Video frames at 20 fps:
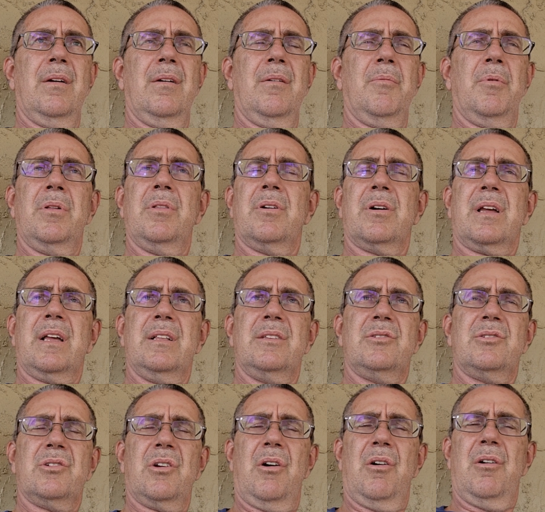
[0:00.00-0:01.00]
we look in
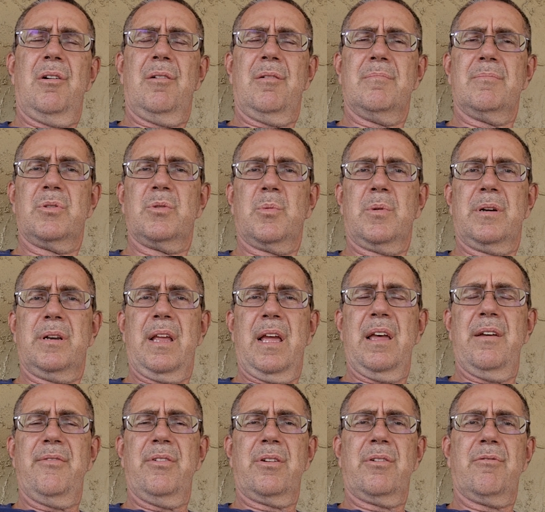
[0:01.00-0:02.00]
Psalms where
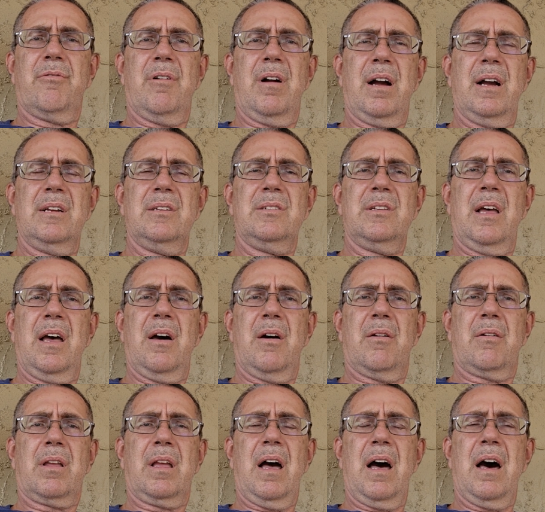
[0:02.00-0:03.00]
David cries
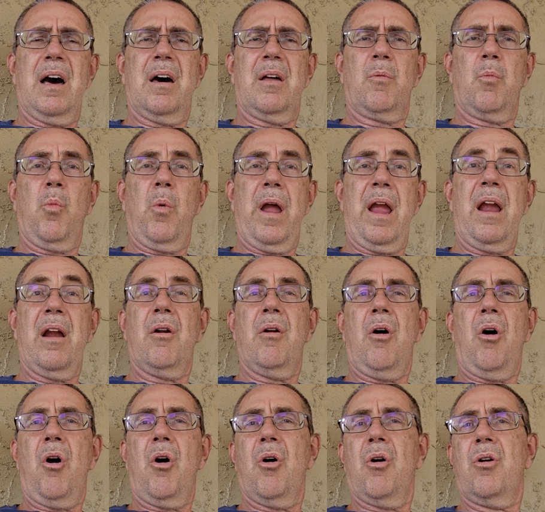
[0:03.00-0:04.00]
out, God, where
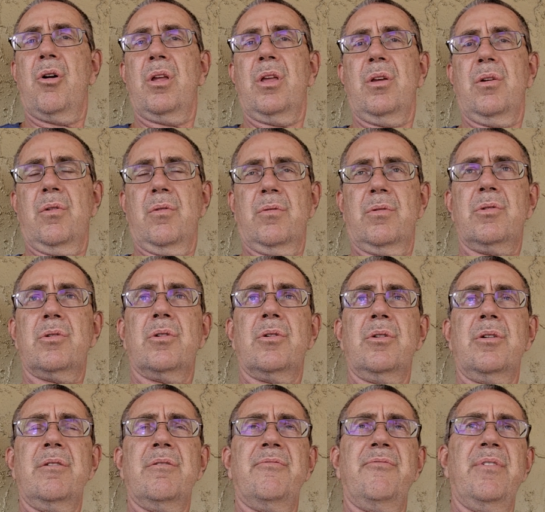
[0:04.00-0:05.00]
are you?
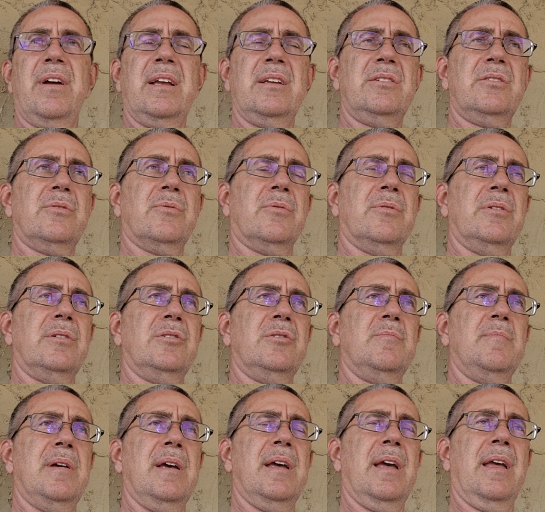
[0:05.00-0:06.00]
Turn your face towards
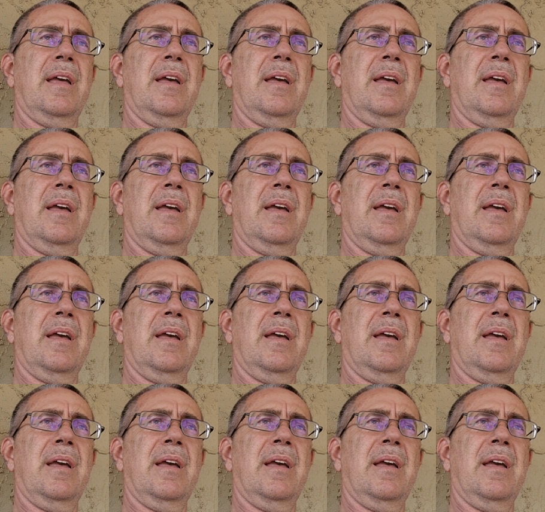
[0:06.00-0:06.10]
me.